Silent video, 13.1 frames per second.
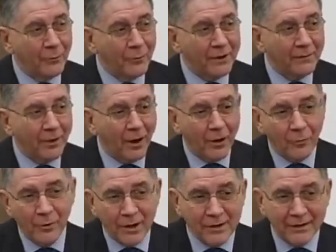we
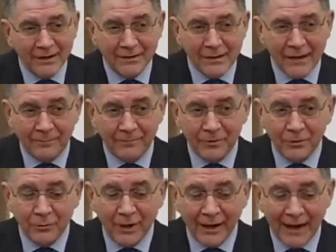always read them
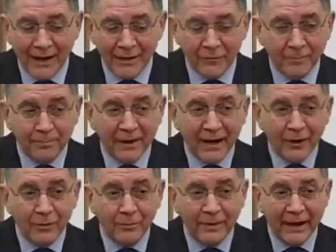through a kind of
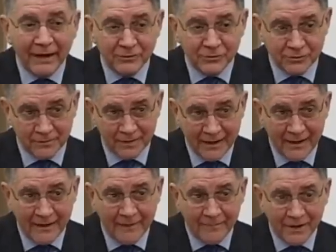pre-comprehension
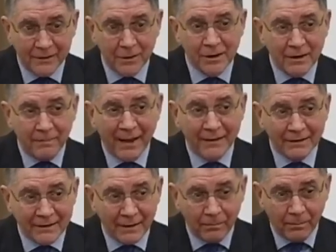that is
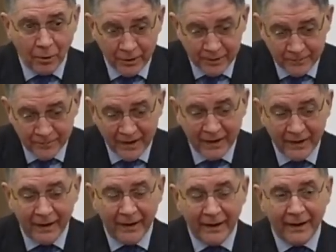dependent upon
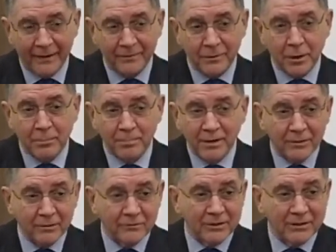uh, the
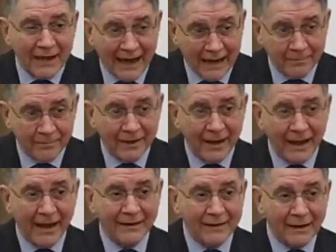spirit of the time
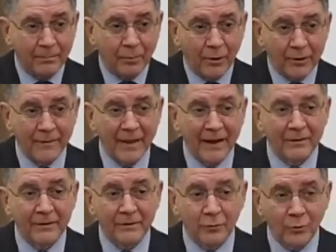and upon
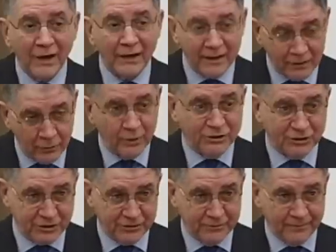the way in
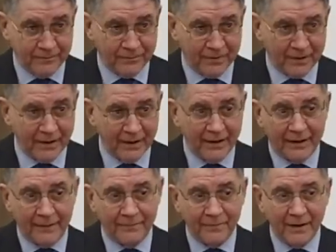which
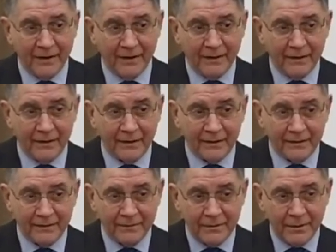uh, uh,
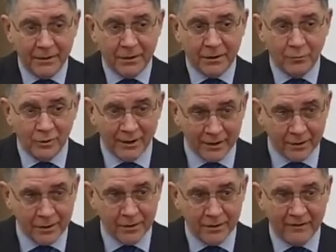these
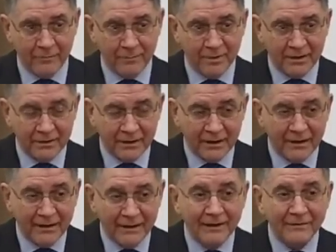works have been
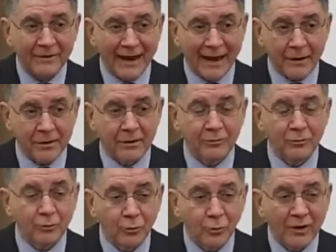given us
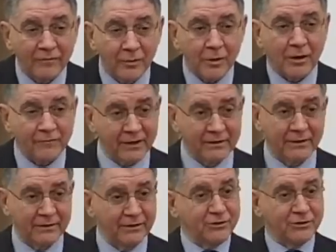through a philosophical
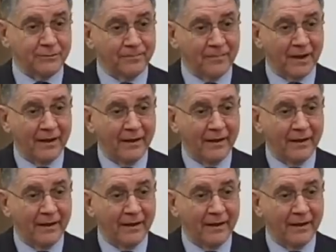tradition.